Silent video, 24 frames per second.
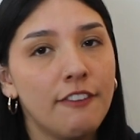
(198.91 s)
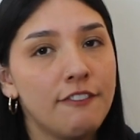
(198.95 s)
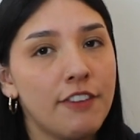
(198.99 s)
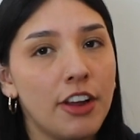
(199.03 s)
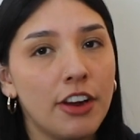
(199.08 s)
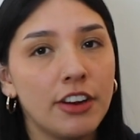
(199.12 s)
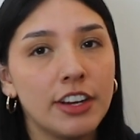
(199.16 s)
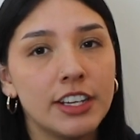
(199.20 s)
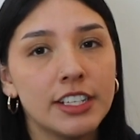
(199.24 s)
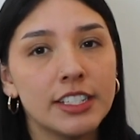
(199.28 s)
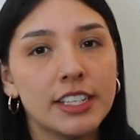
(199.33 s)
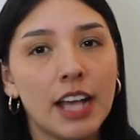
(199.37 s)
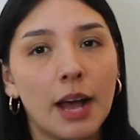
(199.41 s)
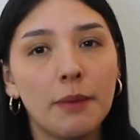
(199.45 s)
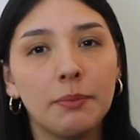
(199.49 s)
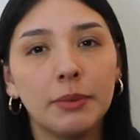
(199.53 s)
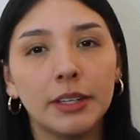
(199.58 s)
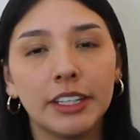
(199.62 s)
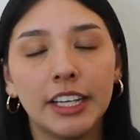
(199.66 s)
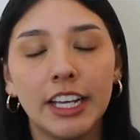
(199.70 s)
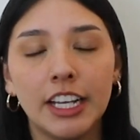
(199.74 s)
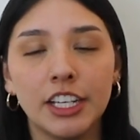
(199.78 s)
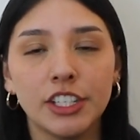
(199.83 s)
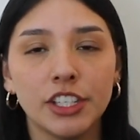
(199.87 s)
various
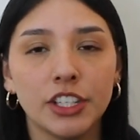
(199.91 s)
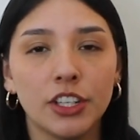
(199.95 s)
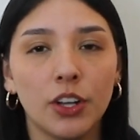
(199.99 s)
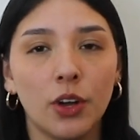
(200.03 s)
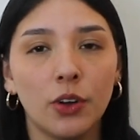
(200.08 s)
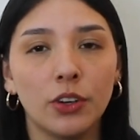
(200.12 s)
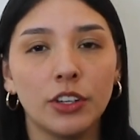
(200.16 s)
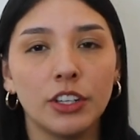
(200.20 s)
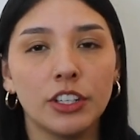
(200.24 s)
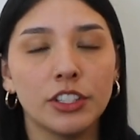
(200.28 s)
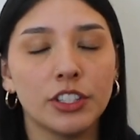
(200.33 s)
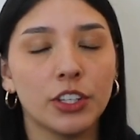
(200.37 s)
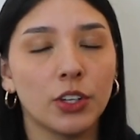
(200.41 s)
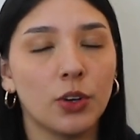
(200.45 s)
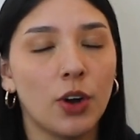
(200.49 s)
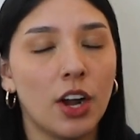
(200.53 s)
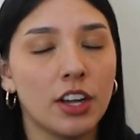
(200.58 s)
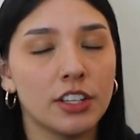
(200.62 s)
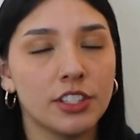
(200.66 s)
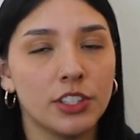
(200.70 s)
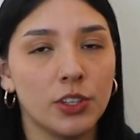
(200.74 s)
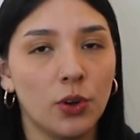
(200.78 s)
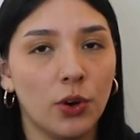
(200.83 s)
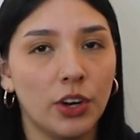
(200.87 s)
application owners
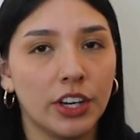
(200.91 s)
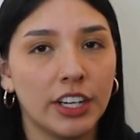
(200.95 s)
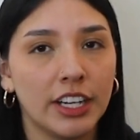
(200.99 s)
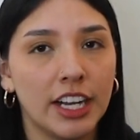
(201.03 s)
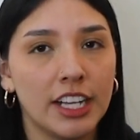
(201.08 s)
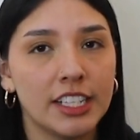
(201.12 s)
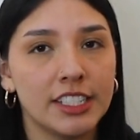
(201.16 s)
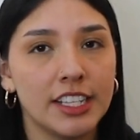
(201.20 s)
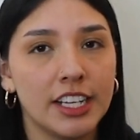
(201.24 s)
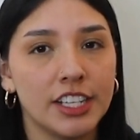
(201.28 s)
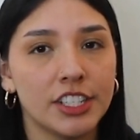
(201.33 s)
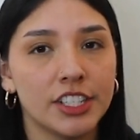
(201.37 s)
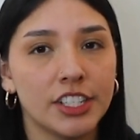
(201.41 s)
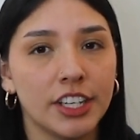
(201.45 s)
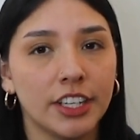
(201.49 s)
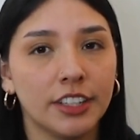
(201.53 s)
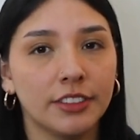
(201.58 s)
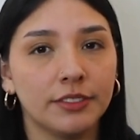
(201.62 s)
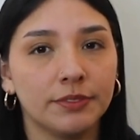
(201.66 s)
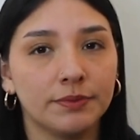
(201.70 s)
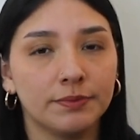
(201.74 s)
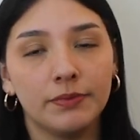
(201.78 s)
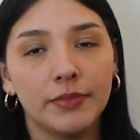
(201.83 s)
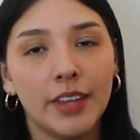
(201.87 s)
across the
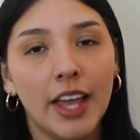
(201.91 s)
organization